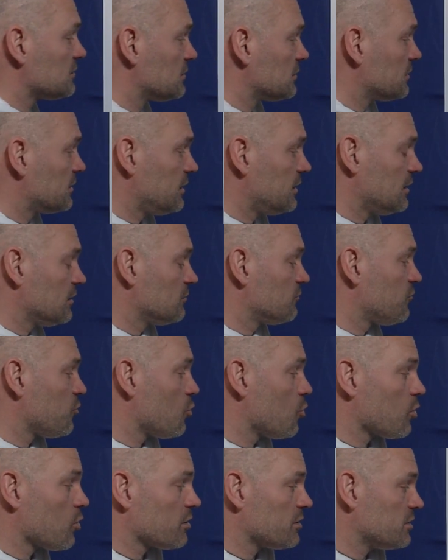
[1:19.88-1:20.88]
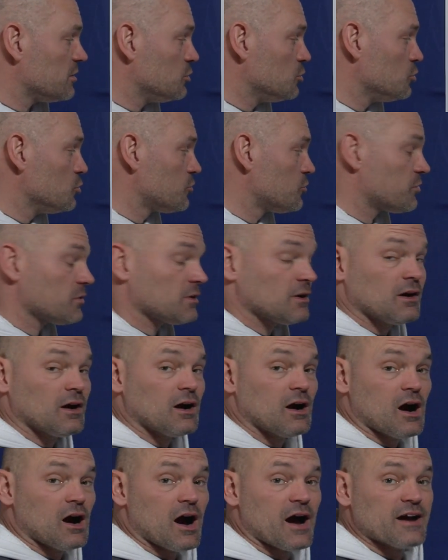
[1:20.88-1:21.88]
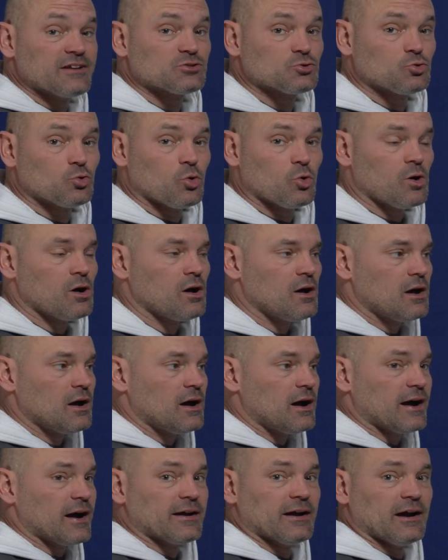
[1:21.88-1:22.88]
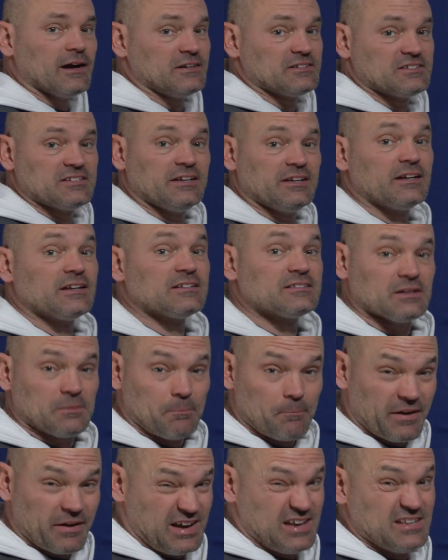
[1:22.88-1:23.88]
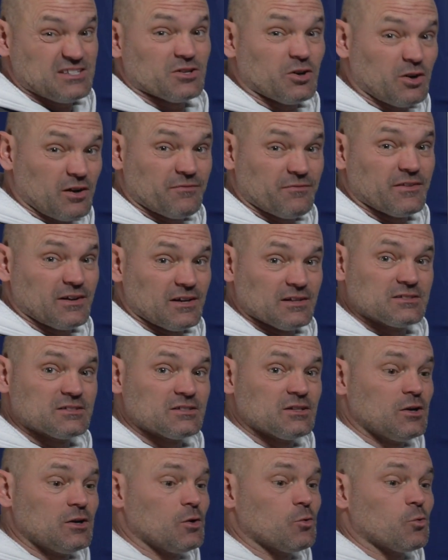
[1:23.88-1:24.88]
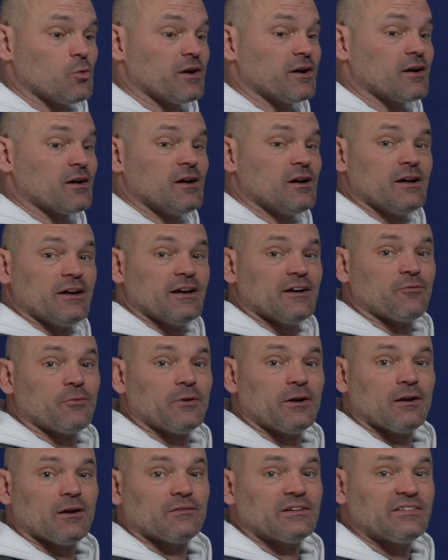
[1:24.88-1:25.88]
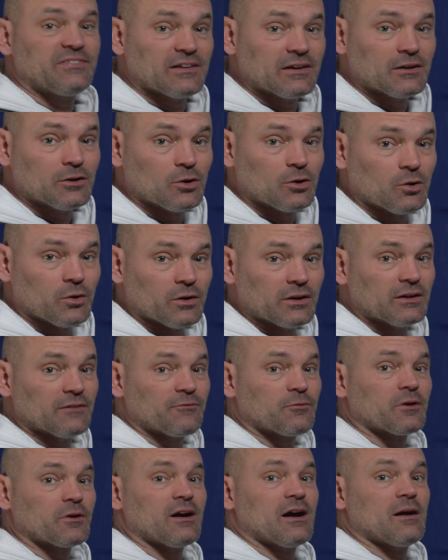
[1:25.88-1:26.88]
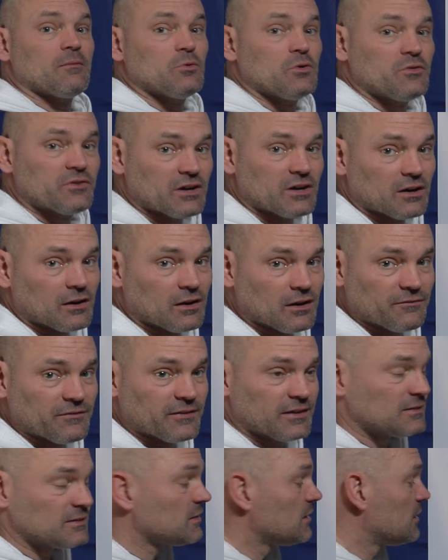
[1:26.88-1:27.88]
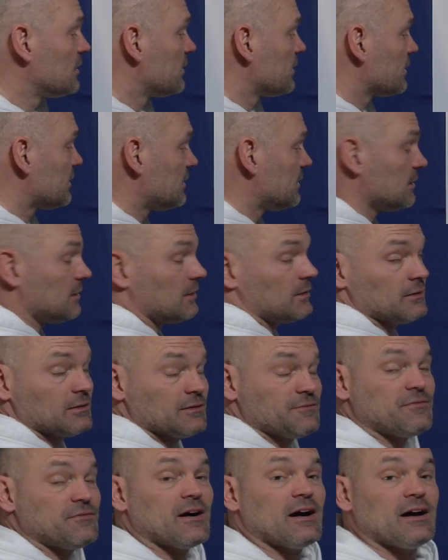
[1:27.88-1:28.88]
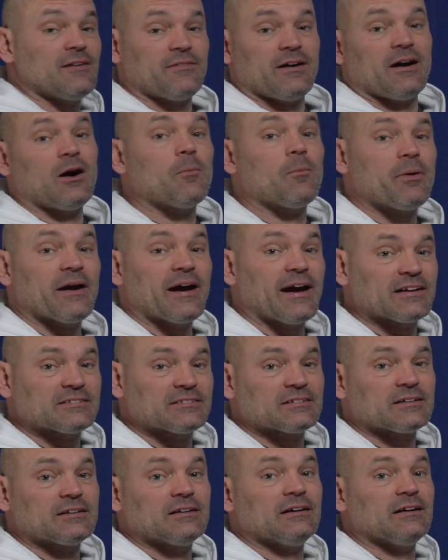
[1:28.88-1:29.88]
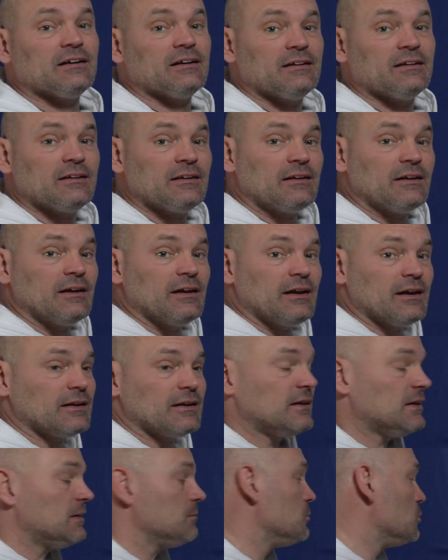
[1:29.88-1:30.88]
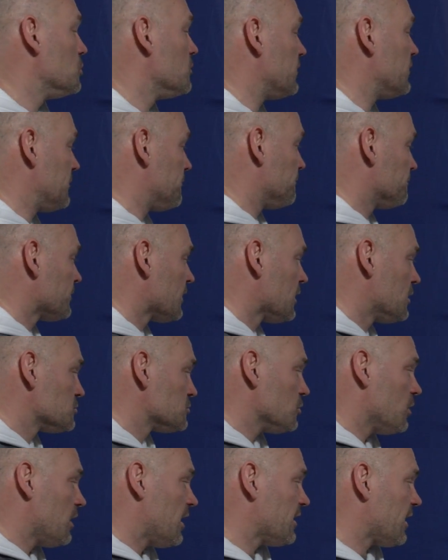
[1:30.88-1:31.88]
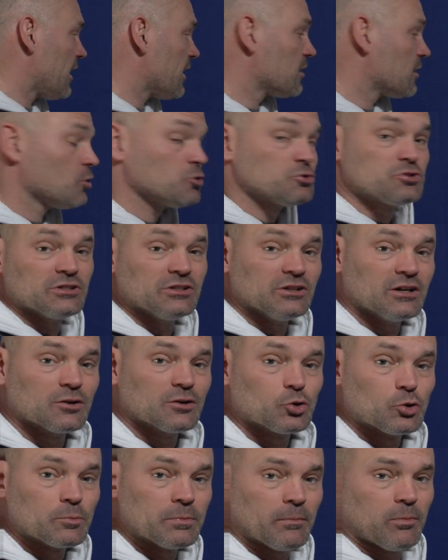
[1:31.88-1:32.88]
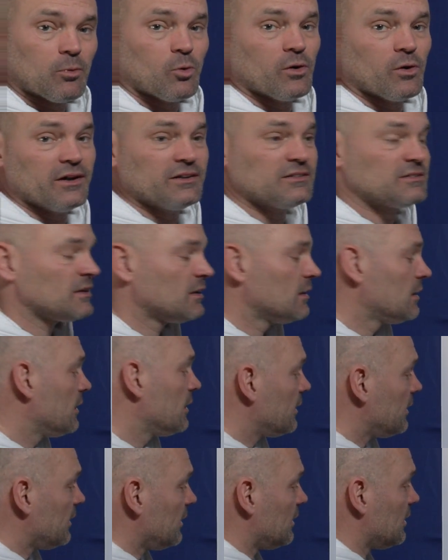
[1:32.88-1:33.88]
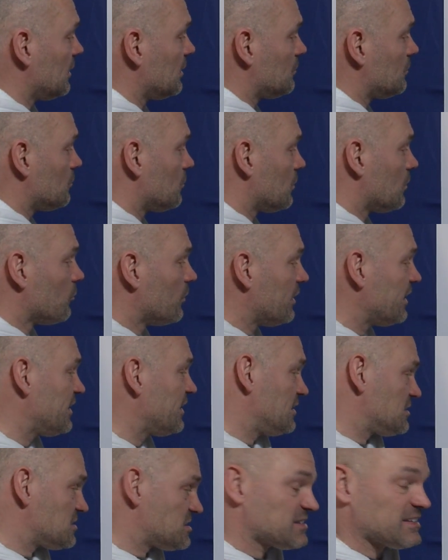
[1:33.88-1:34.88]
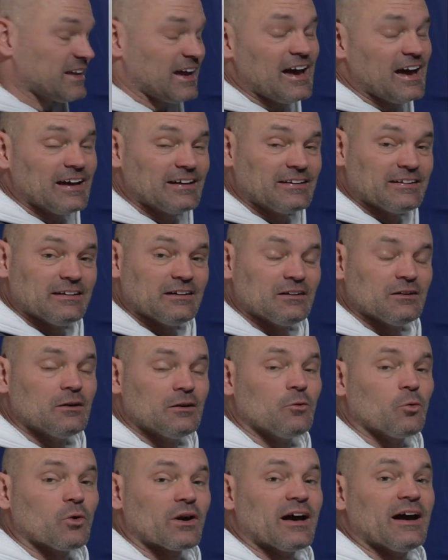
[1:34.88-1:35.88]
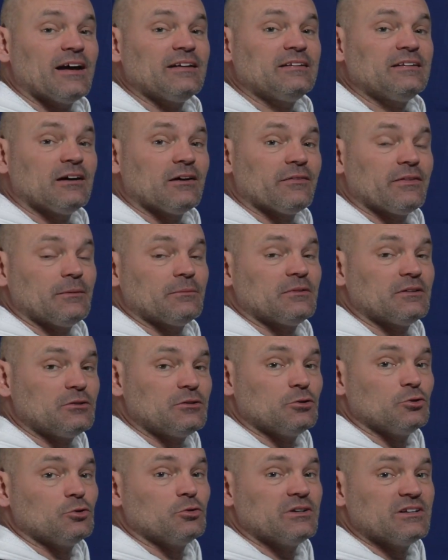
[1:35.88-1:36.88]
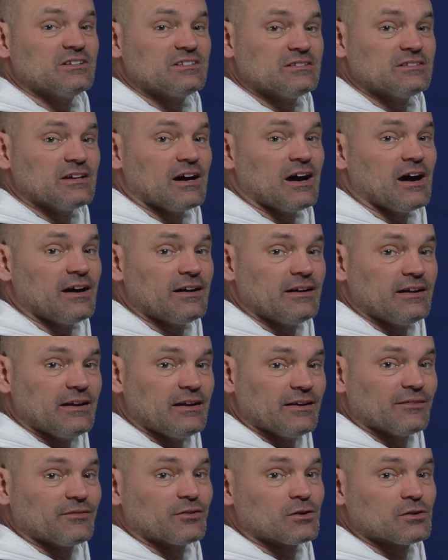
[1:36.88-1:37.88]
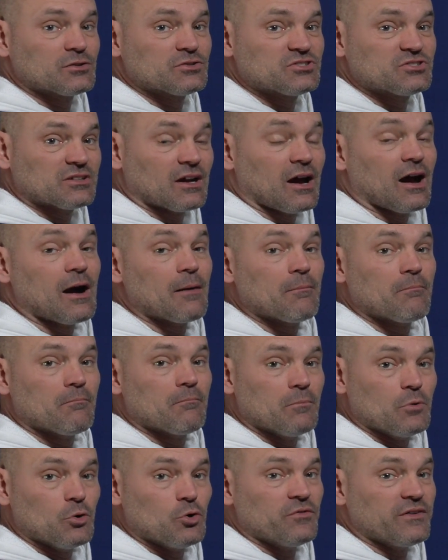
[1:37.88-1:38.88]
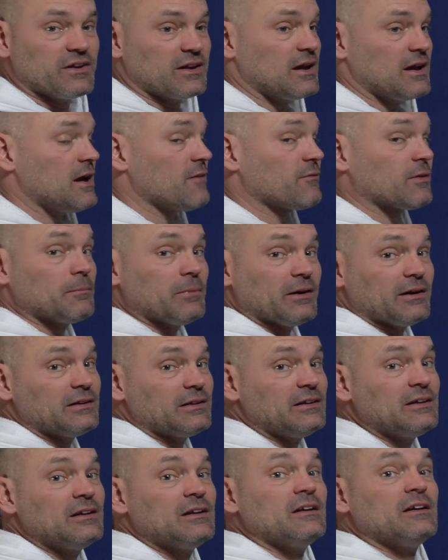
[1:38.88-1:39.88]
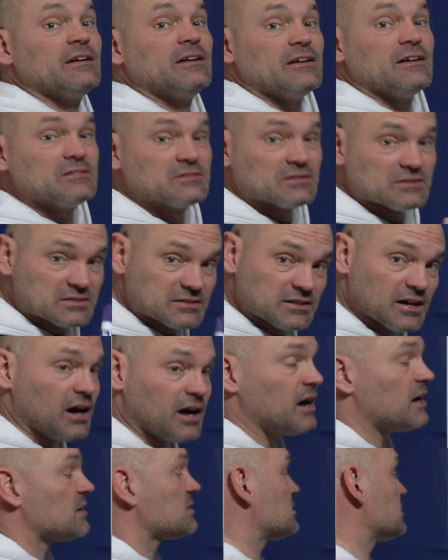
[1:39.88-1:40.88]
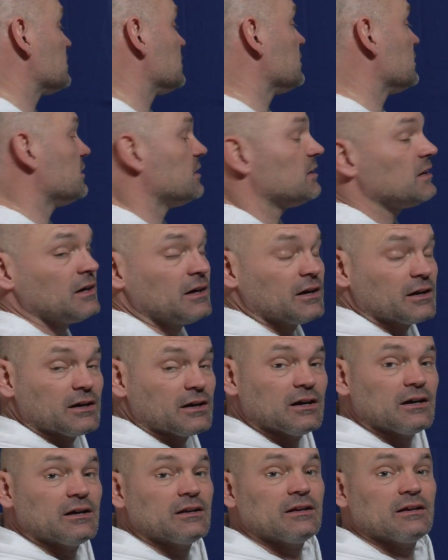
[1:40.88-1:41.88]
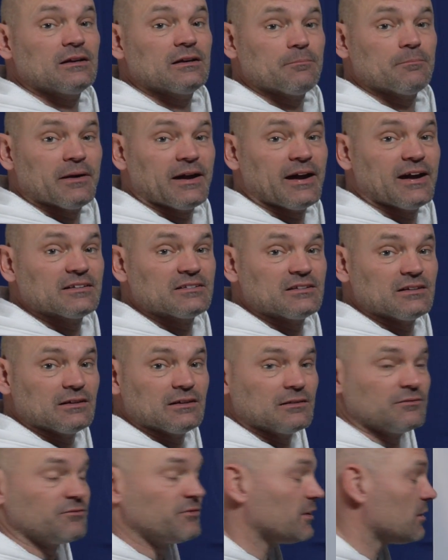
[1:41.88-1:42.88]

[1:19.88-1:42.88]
again, for youth. High school, I kind of see it as a base offense where if we don't have anything going, if we're not moving on offense, get into the five out, pass and cut, and keep moving. So I coach a young group of boys, and when we get stagnant, what I tell them to do is not ever stop moving. Everybody is just constantly cutting and passing and